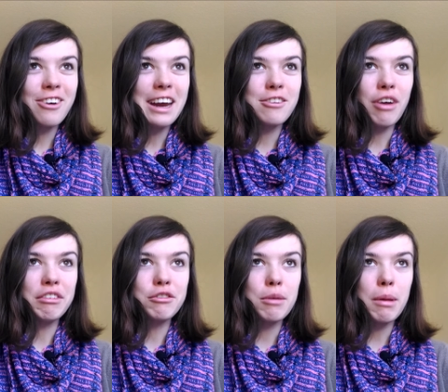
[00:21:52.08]
great
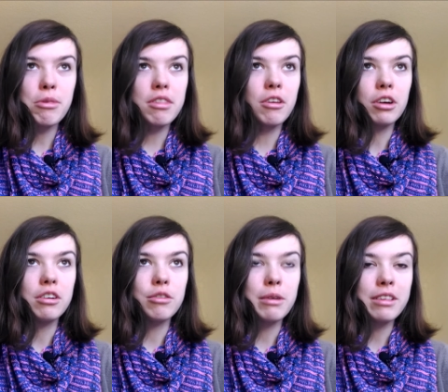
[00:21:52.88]
travel trips. I'm just not
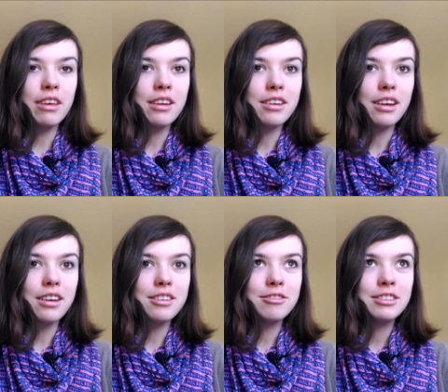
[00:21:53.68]
going to risk it.
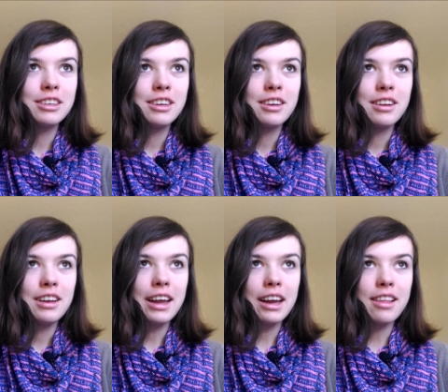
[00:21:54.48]
And
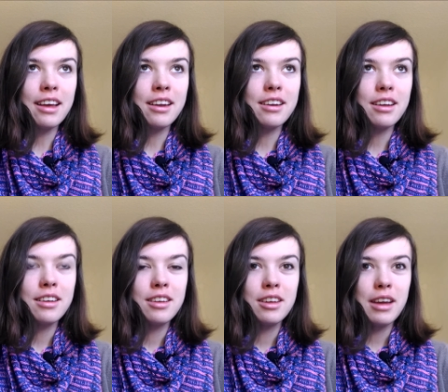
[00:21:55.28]
like I said,
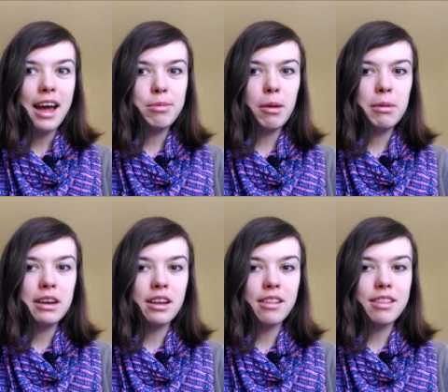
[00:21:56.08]
I'll probably
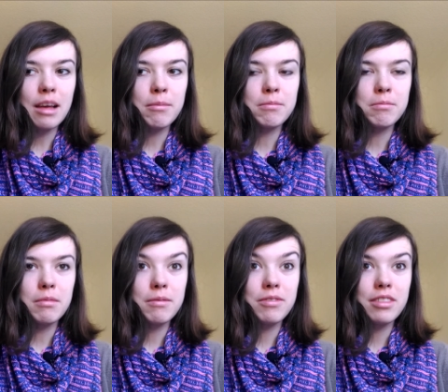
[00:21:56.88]
need some
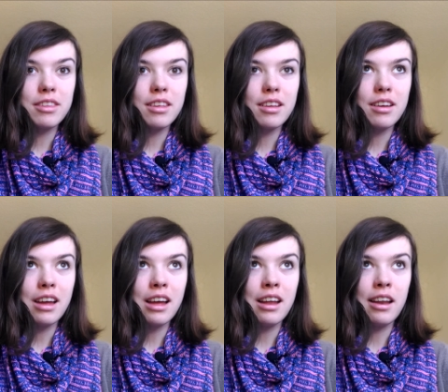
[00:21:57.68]

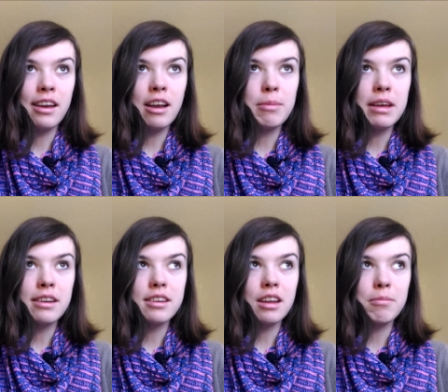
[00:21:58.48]
a little
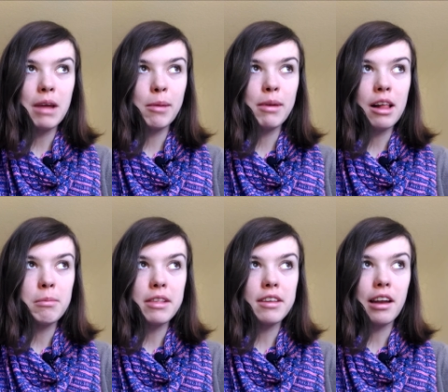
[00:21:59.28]
bit and maybe I'll
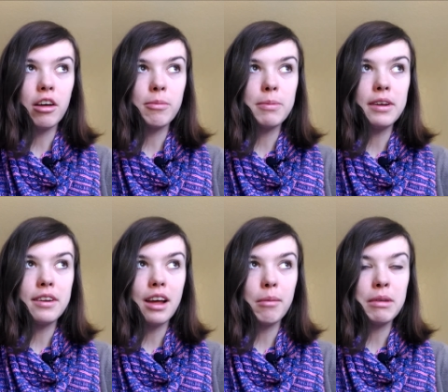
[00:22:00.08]
miss it a lot, but
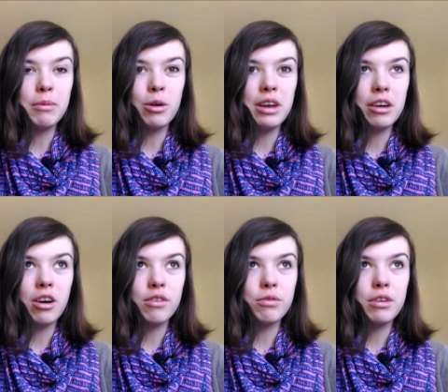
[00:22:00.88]
I mean, we're only
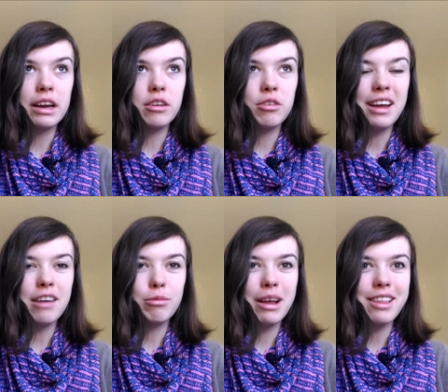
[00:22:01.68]
gone for like two and a
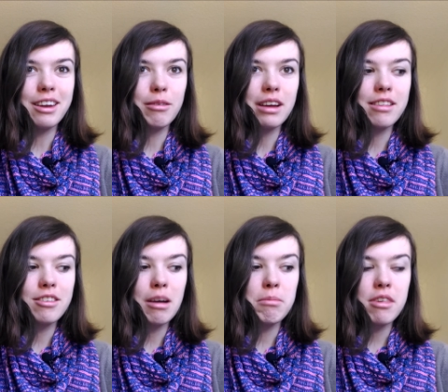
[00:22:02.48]
half weeks anyway,
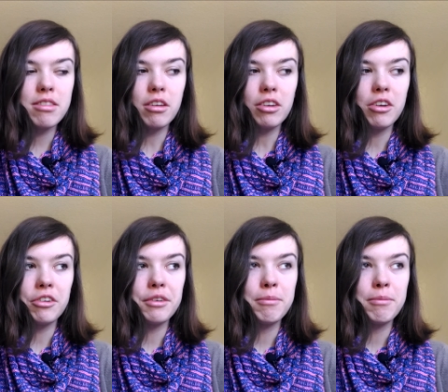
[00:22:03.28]
so I'm just not going to